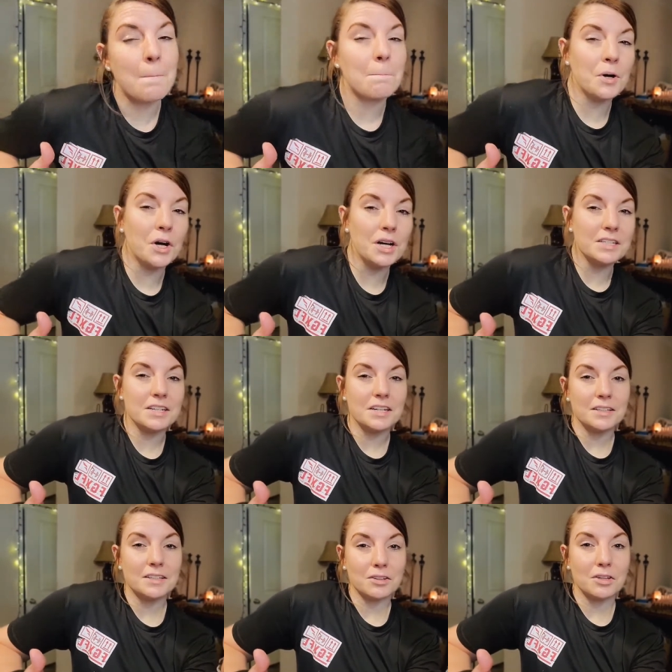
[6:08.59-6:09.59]
put
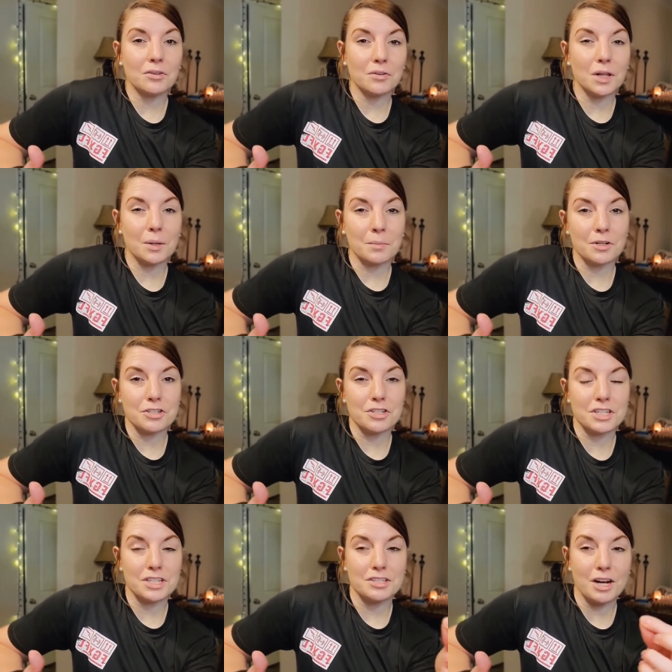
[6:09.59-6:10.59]
the little
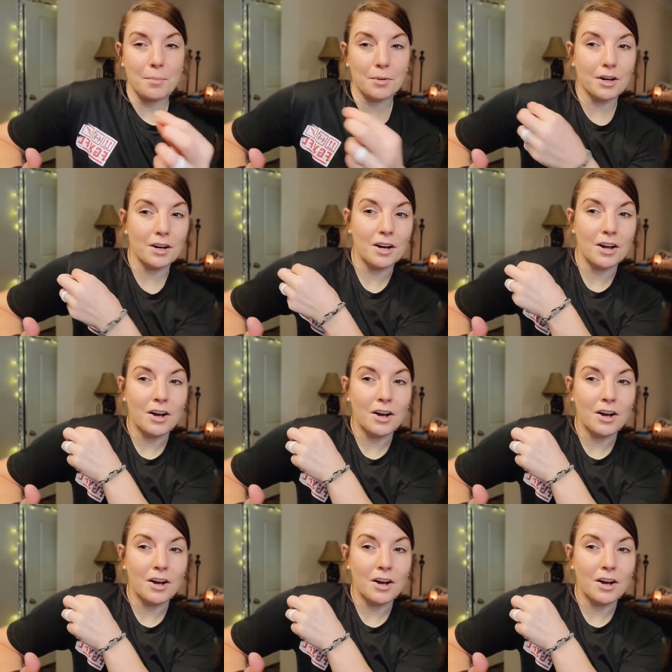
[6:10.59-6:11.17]
emergency stopper